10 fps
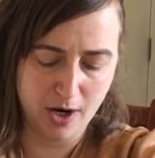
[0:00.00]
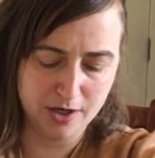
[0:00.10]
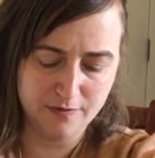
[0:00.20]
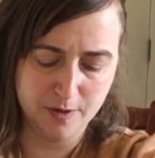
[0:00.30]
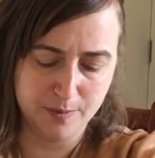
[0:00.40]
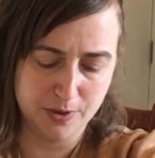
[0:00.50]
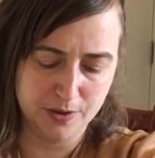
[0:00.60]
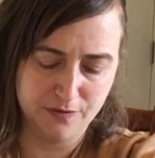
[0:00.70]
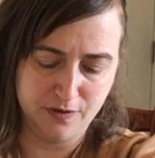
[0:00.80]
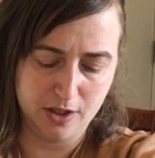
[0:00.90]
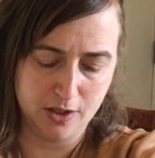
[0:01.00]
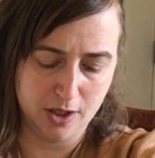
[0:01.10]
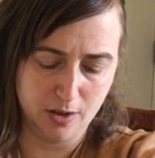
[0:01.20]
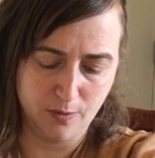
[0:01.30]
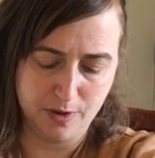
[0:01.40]
part of your bird
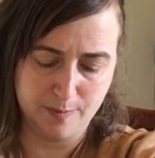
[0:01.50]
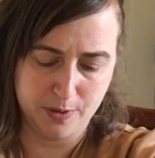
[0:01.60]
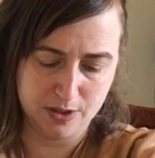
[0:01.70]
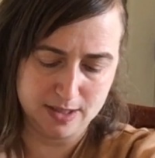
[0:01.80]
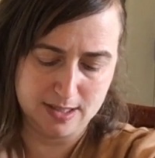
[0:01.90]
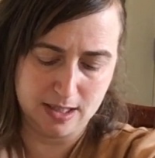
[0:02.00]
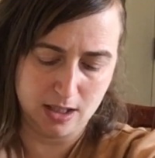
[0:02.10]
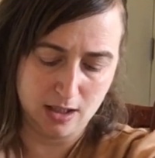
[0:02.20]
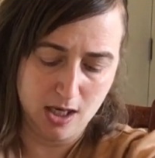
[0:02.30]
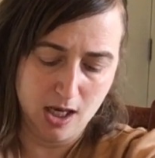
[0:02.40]
feeder with bird seed.